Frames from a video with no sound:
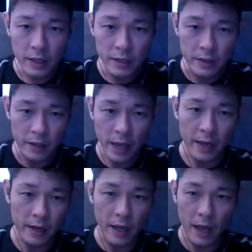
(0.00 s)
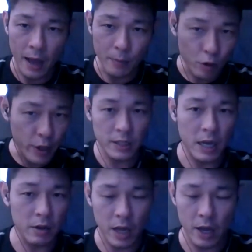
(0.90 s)
that I'm going
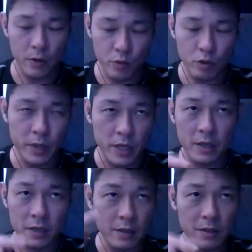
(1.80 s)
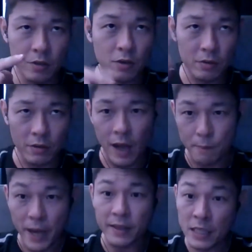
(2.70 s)
down. I will be, I
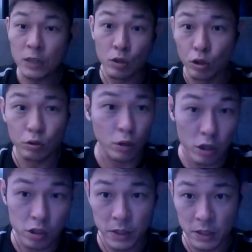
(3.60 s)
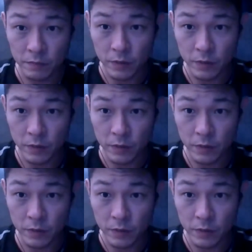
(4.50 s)
might need to go to the hospital.